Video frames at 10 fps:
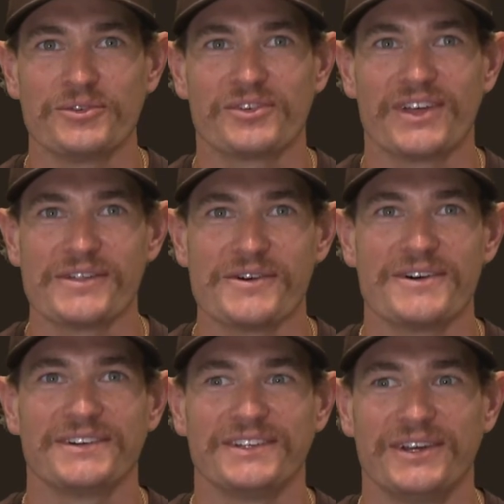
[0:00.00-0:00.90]
you for that
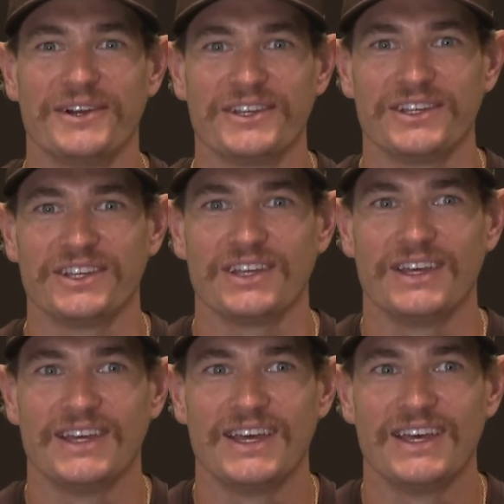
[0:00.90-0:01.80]
long,
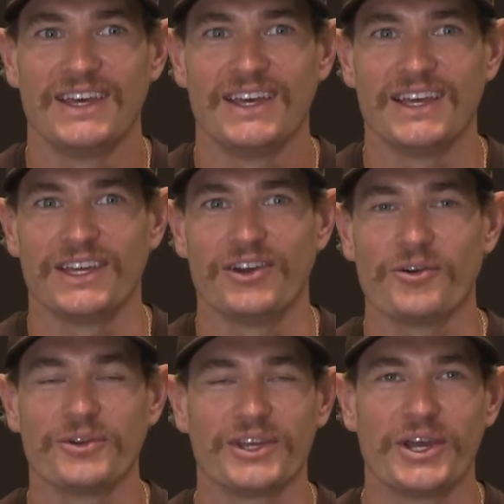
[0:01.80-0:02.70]
you
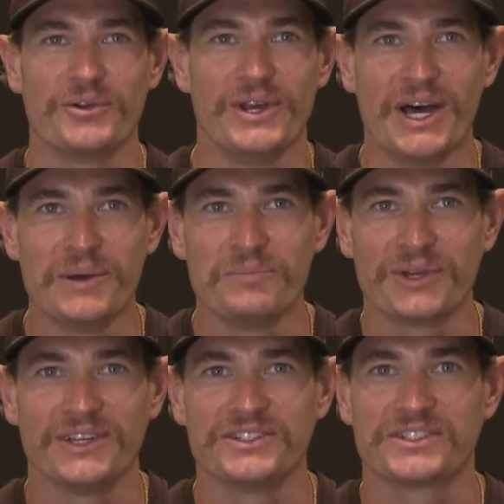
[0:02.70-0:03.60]
don't really go numb,
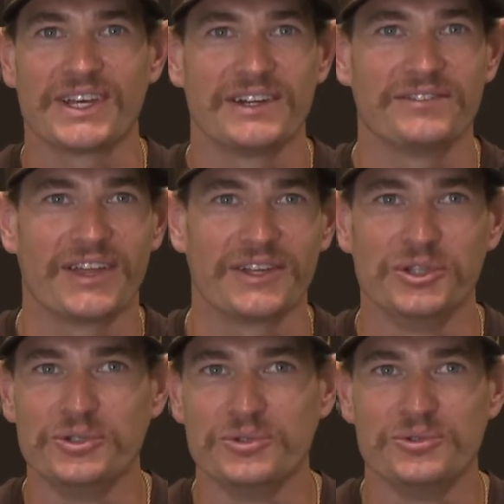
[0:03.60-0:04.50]
but you just kind of like
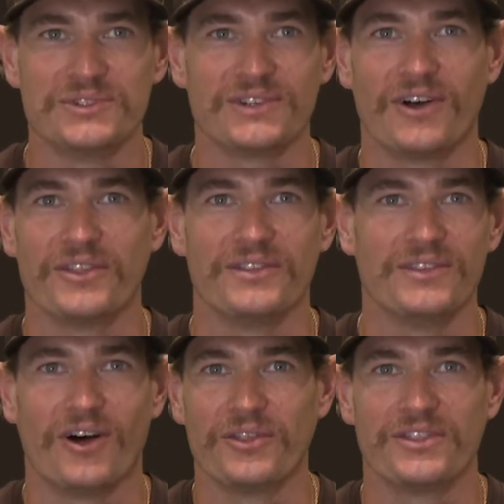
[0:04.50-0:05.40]
lose
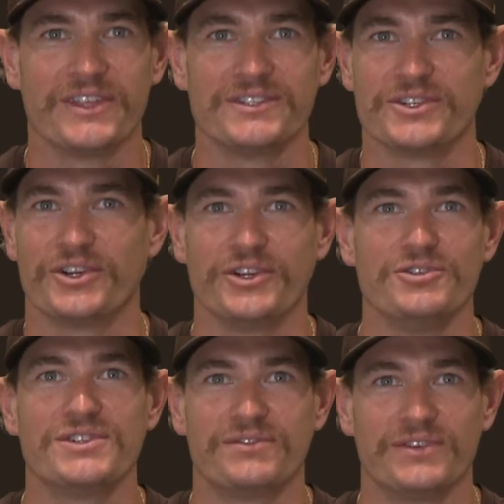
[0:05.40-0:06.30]
all the things that you're
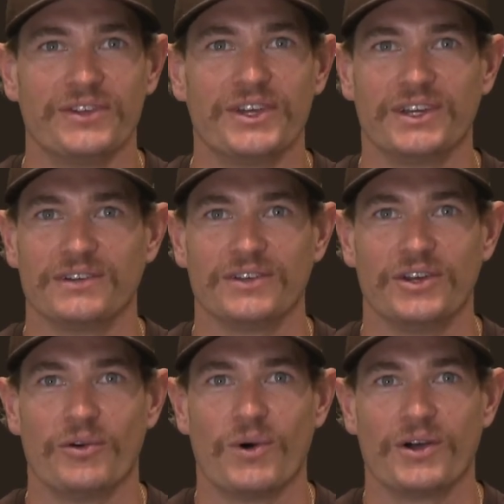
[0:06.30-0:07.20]
used to feeling,
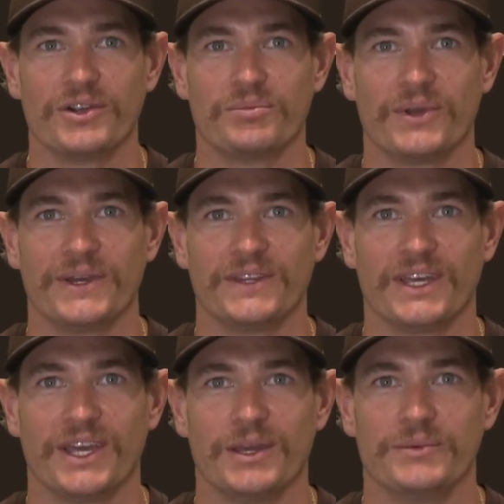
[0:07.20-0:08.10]
while you're playing the
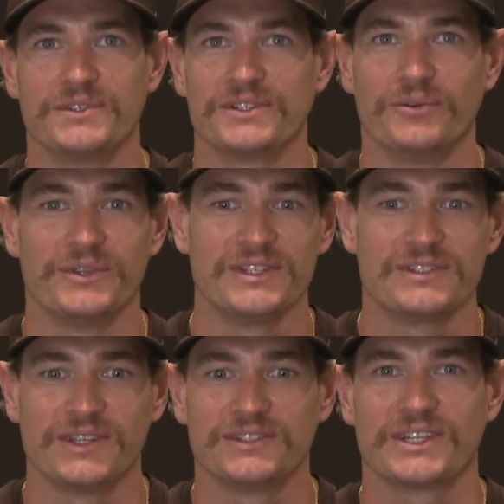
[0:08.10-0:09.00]
game. And so when these
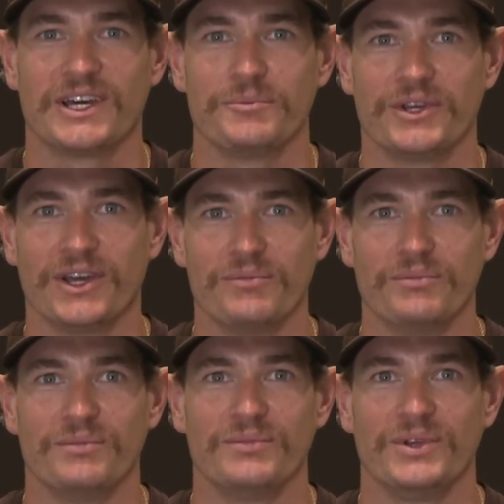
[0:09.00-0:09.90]
things kind of become,